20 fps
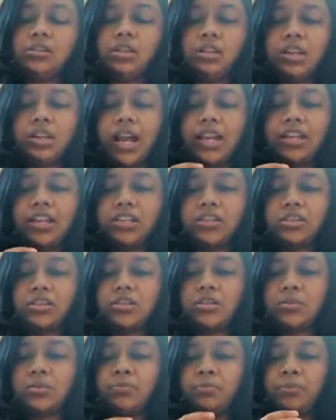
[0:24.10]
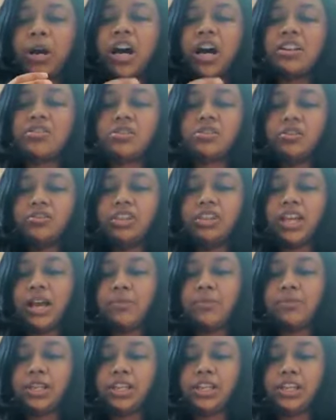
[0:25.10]
the right parts of the
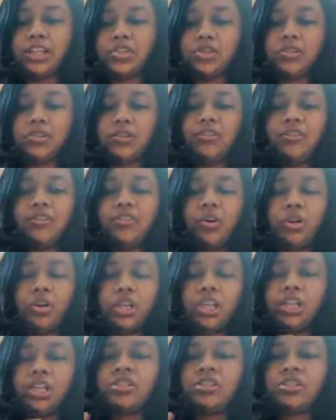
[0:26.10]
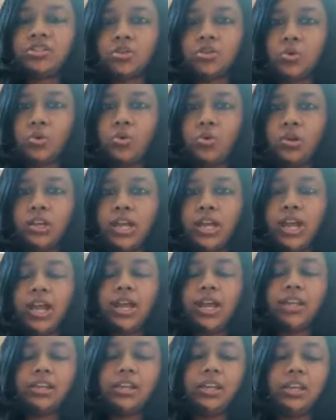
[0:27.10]
application for each school,
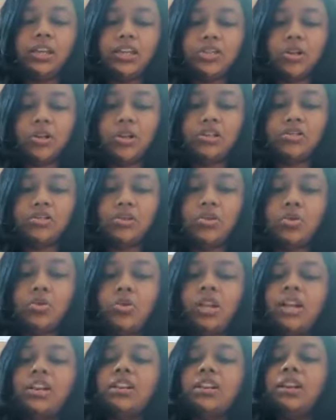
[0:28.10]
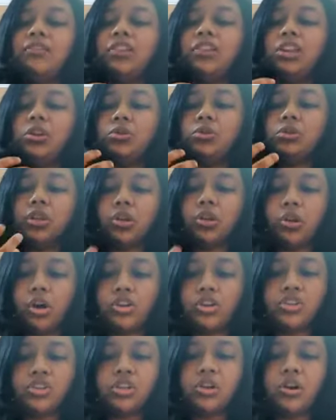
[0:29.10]
and he is also good at giving you the
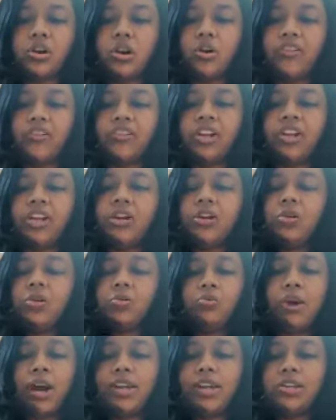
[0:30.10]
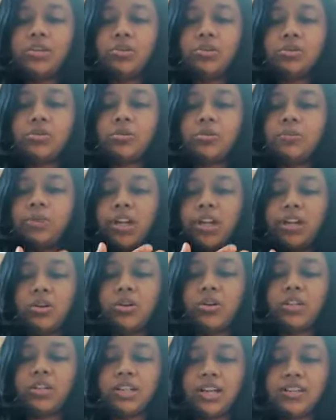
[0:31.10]
logic of why you should
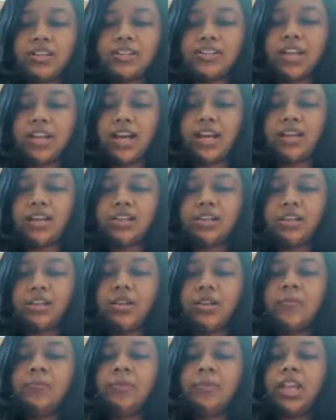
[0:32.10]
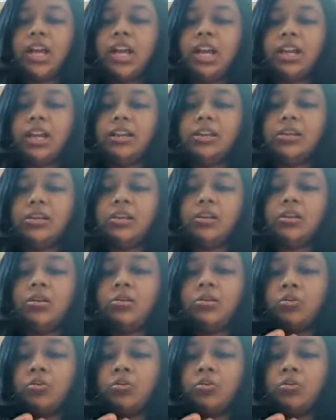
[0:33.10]
prioritize that and